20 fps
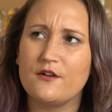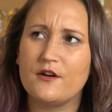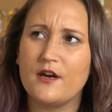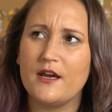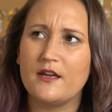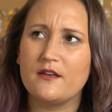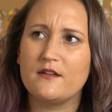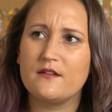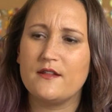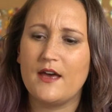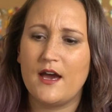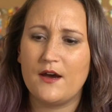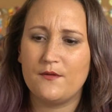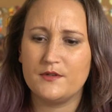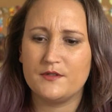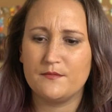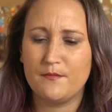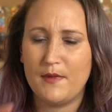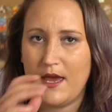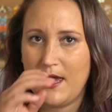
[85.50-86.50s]
correct. That
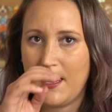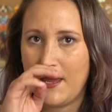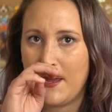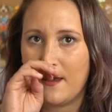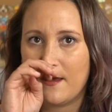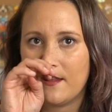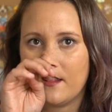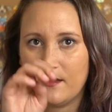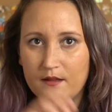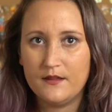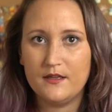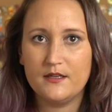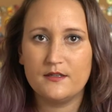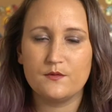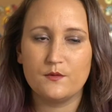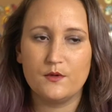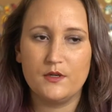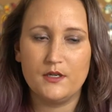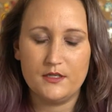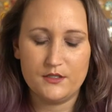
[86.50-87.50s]
was May, and then
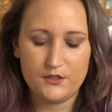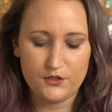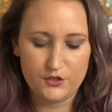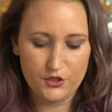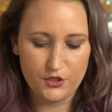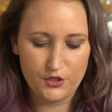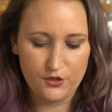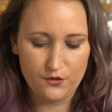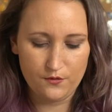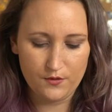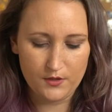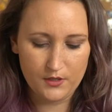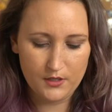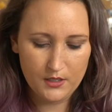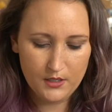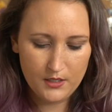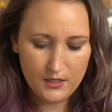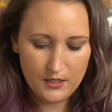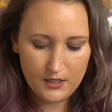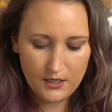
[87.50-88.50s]
this one is June.
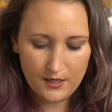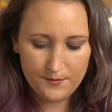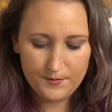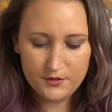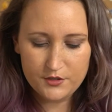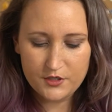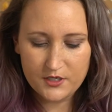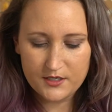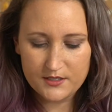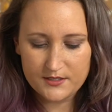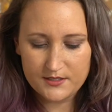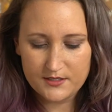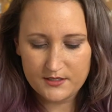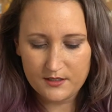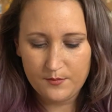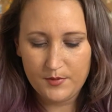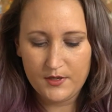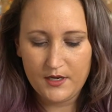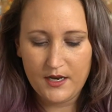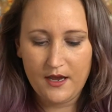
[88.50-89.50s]
I'm gonna try to
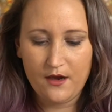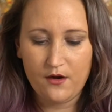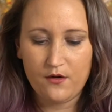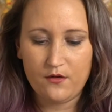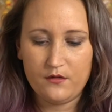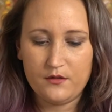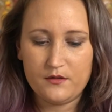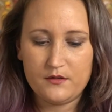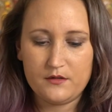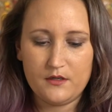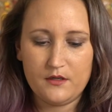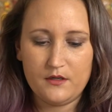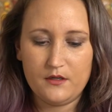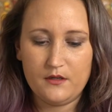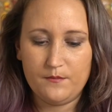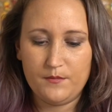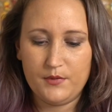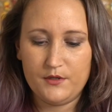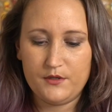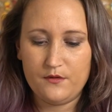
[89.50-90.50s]
slip it out
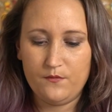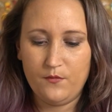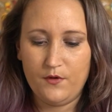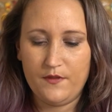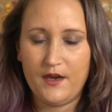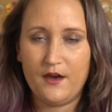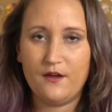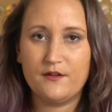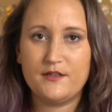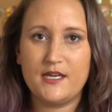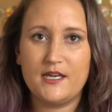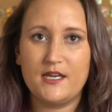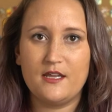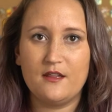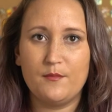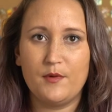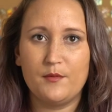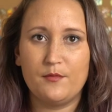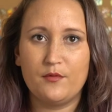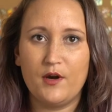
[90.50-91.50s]
without taking
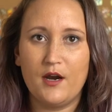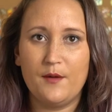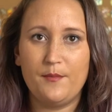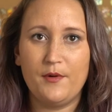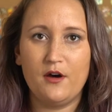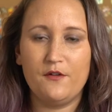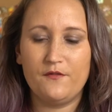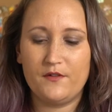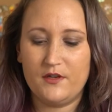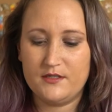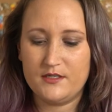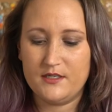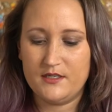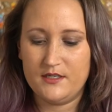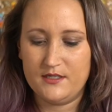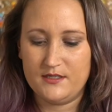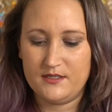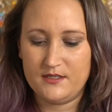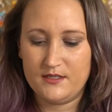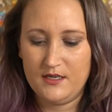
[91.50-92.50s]
the bubble wrap off because
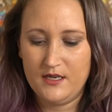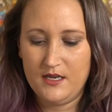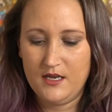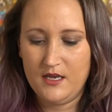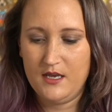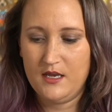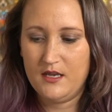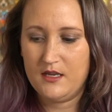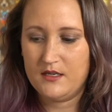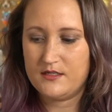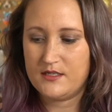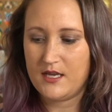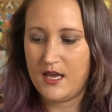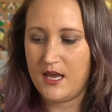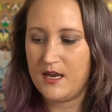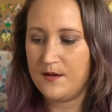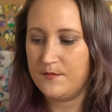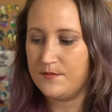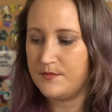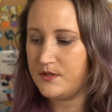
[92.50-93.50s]
it is
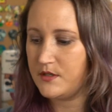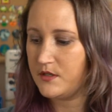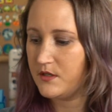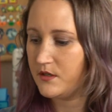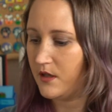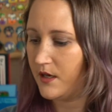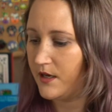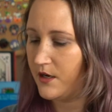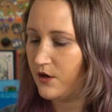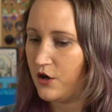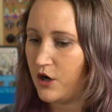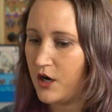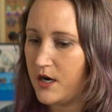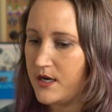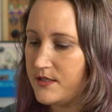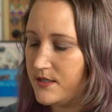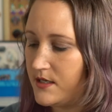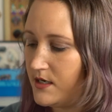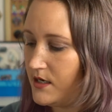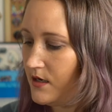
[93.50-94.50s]
taped like
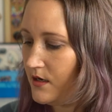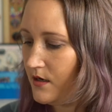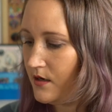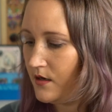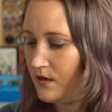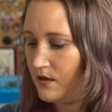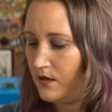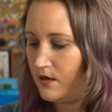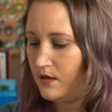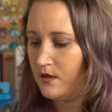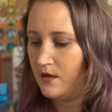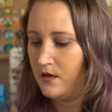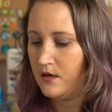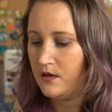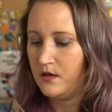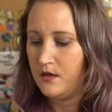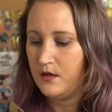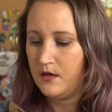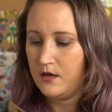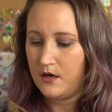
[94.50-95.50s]
crazy.
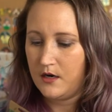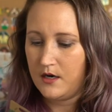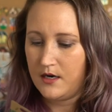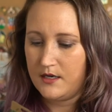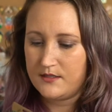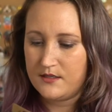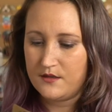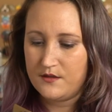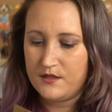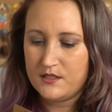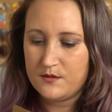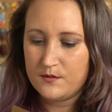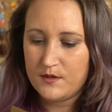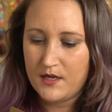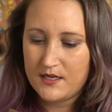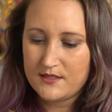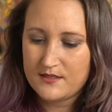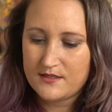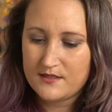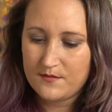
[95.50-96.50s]
All right, so this one
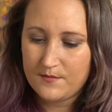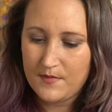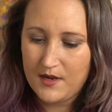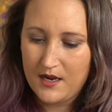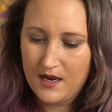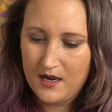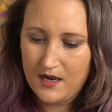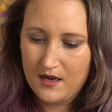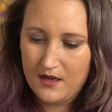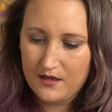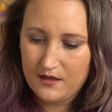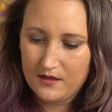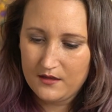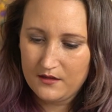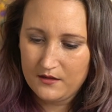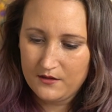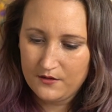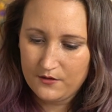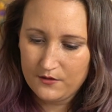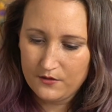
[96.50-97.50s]
has some
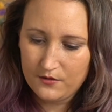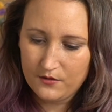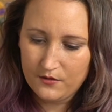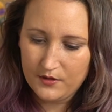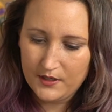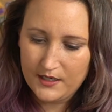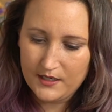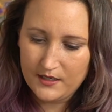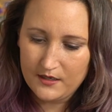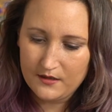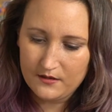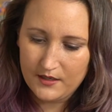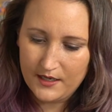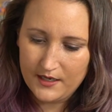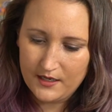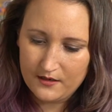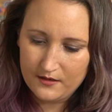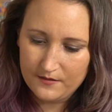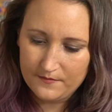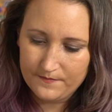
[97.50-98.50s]
little,
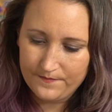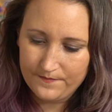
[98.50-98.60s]
like,